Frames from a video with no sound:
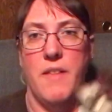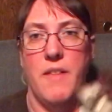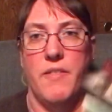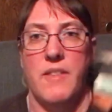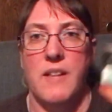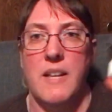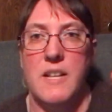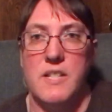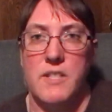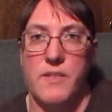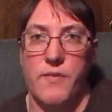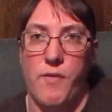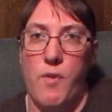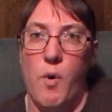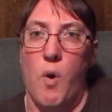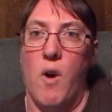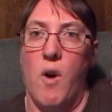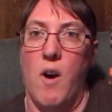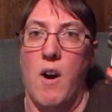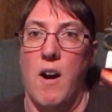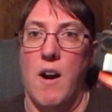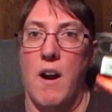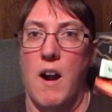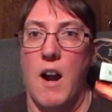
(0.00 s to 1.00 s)
These
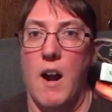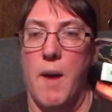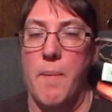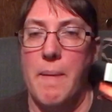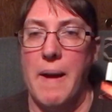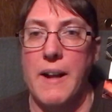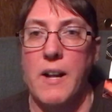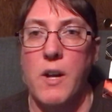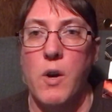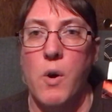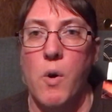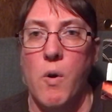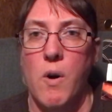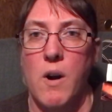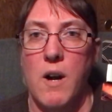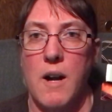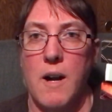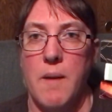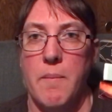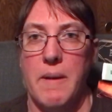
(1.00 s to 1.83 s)
four are my core,